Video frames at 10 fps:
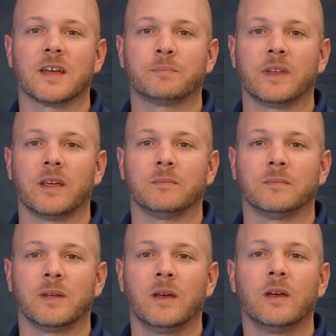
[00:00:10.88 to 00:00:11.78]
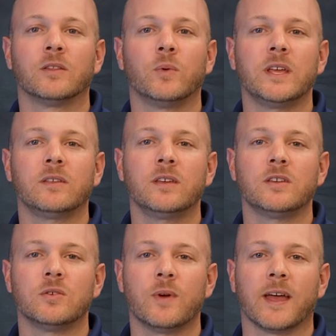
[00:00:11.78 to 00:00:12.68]
update. The
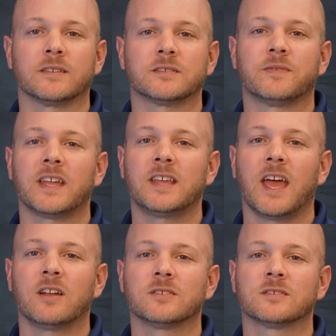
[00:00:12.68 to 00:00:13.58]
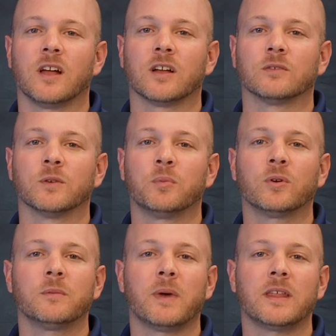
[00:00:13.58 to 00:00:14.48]
weekly U S fed cattle slaughter
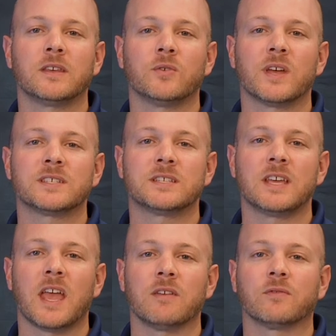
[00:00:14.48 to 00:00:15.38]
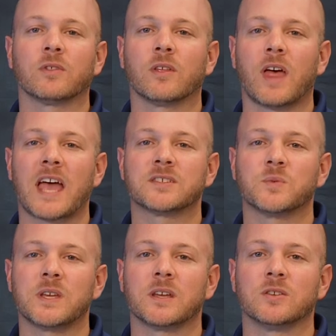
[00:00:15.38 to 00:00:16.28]
reported by the U S D A for the last
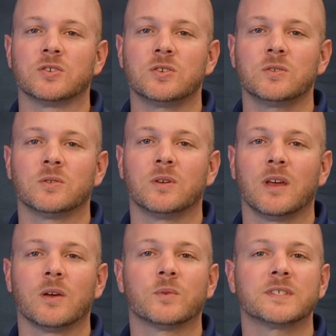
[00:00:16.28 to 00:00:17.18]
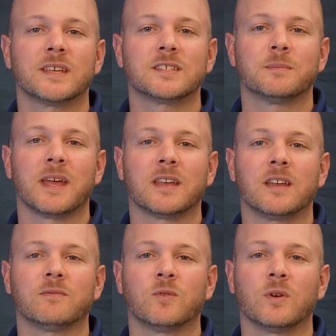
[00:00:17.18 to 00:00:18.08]
week in June was estimated
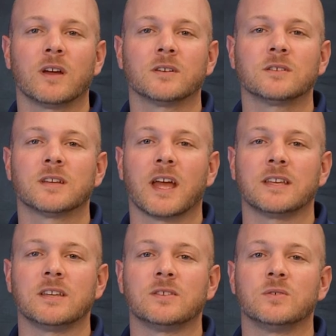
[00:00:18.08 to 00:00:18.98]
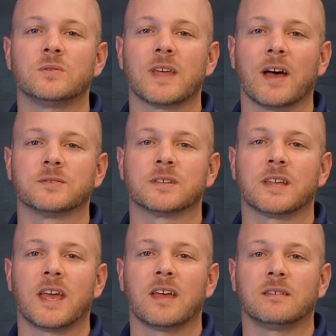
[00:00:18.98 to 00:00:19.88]
at four hundred ninety-two thousand
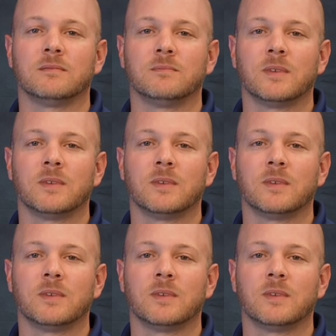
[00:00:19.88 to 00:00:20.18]
head.